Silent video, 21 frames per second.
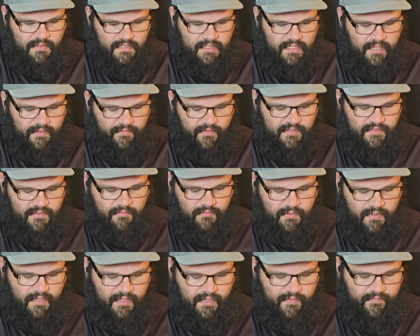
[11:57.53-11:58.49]
see if there's a
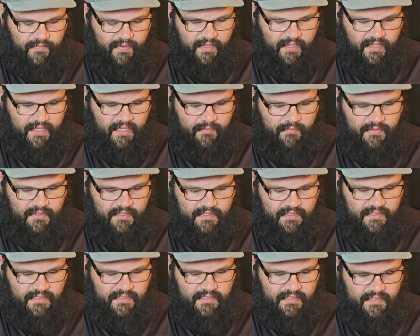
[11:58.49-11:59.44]
way if I can get
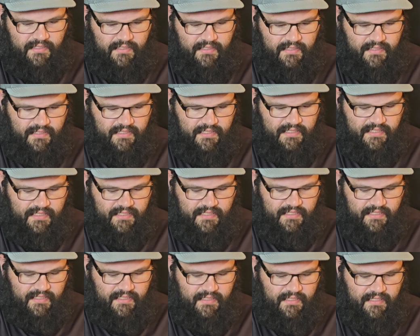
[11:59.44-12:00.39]
him
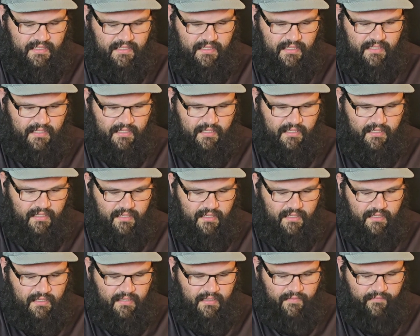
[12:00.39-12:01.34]

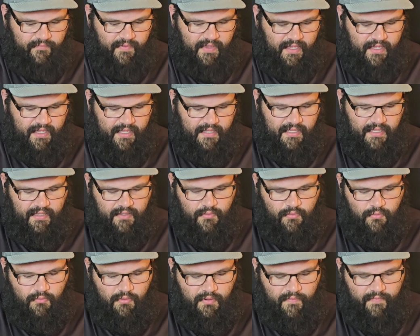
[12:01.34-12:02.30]
if I can get the
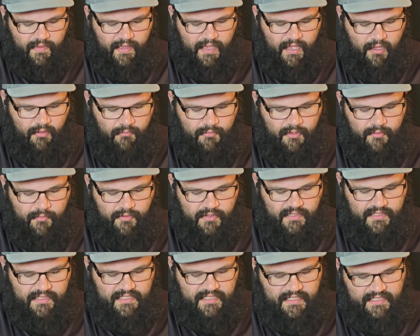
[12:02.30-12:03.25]
Court of Owl
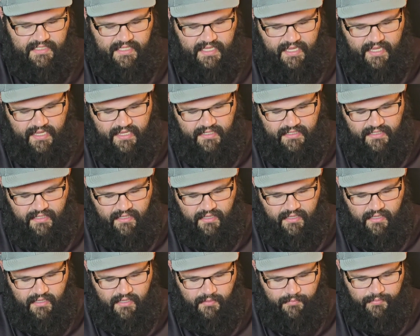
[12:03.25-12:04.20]
member to stand
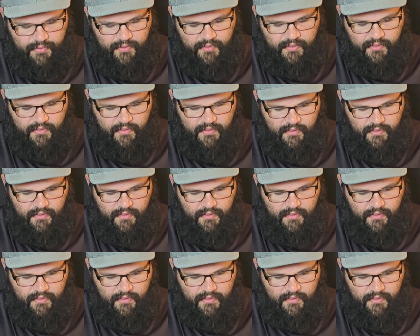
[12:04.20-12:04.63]
up.